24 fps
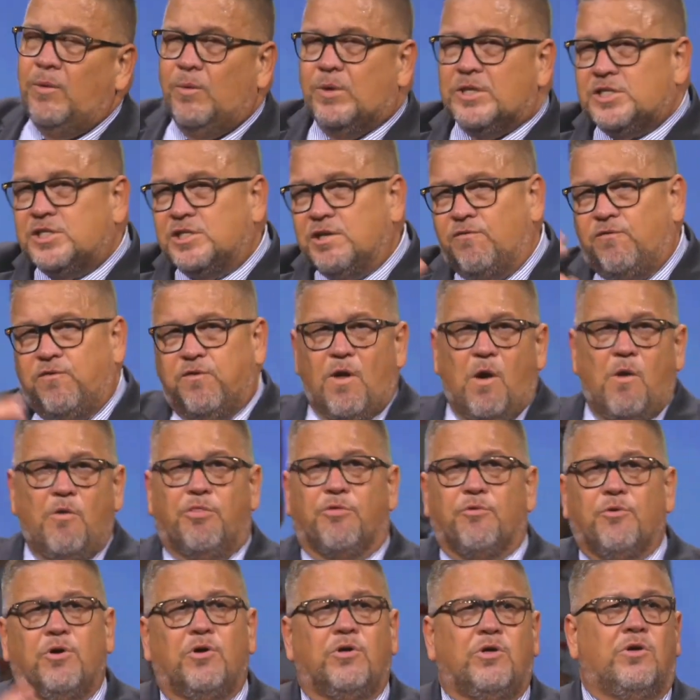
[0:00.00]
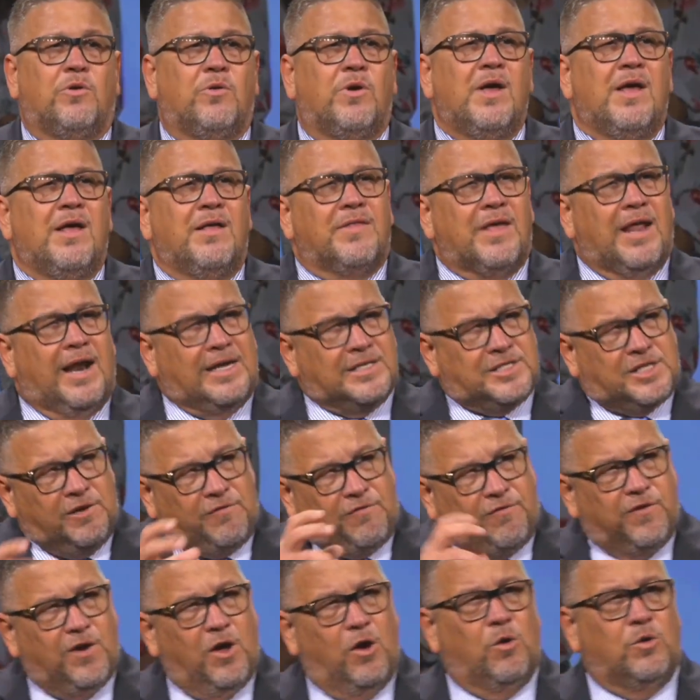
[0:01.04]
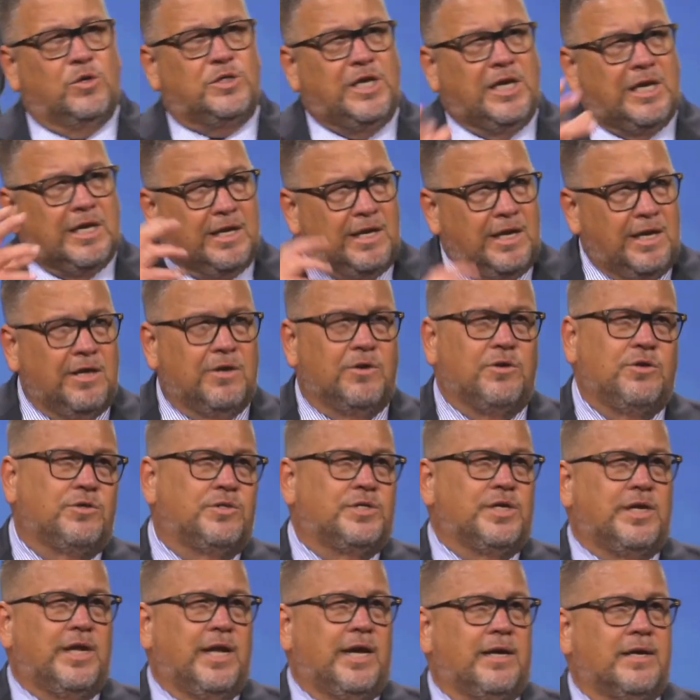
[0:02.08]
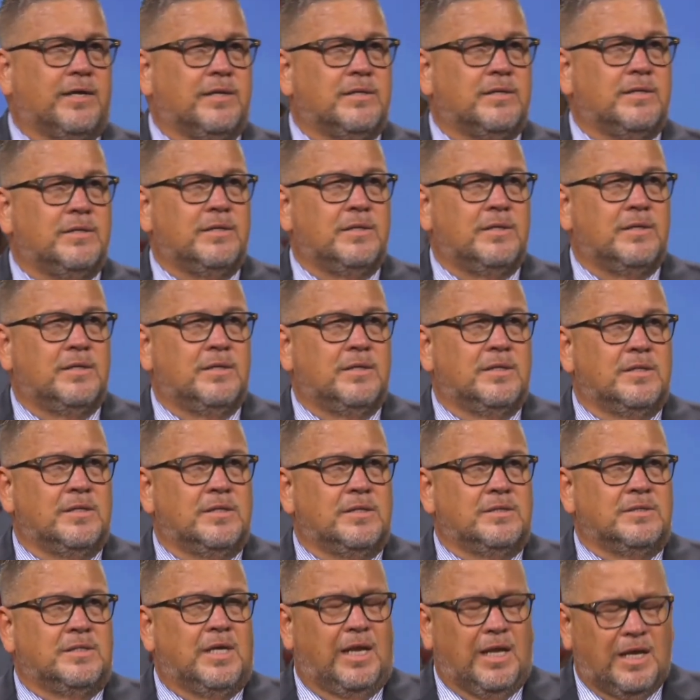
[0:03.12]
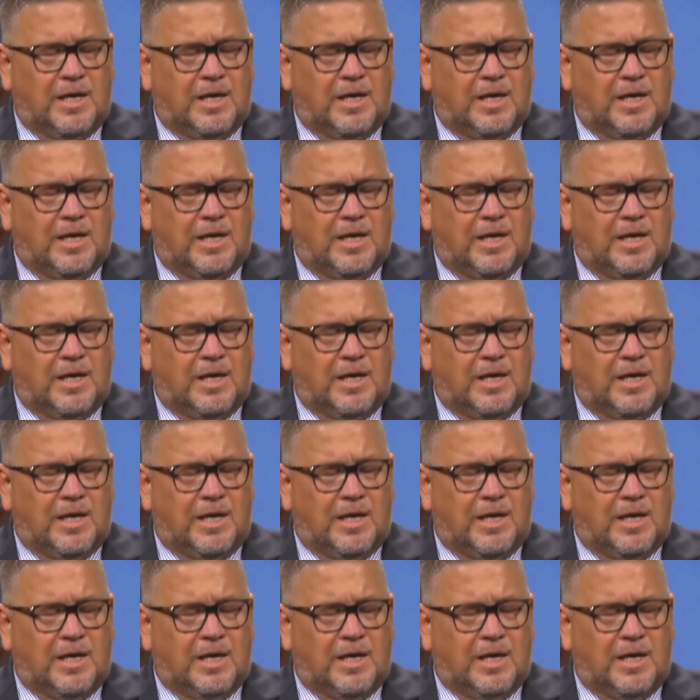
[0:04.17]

He wants to flow through you, that as He flows, He can heal you today that